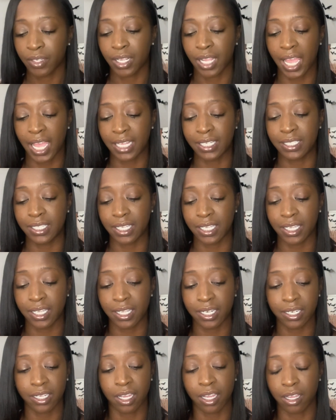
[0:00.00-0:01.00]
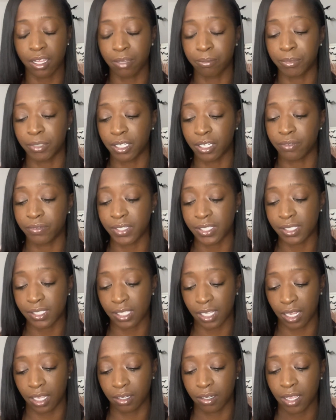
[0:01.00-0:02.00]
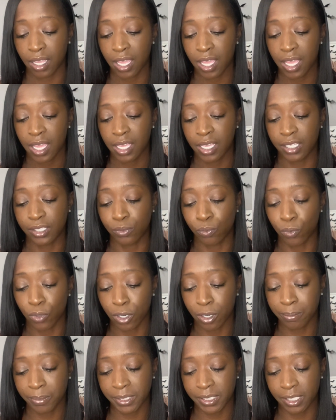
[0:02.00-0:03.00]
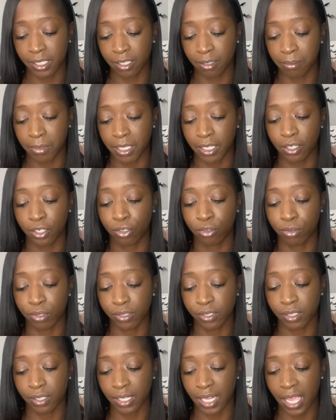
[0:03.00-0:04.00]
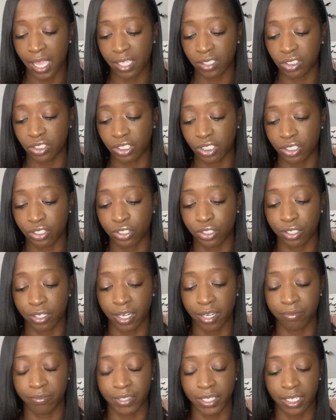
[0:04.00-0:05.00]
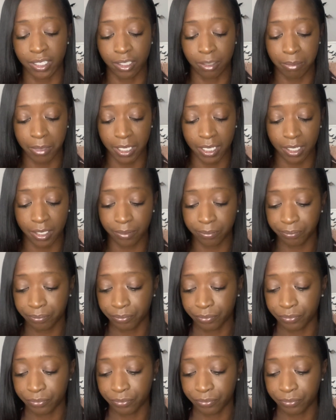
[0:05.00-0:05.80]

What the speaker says: I did love this scent. It's warm cinnamon, crystallized ginger, and vanilla bean.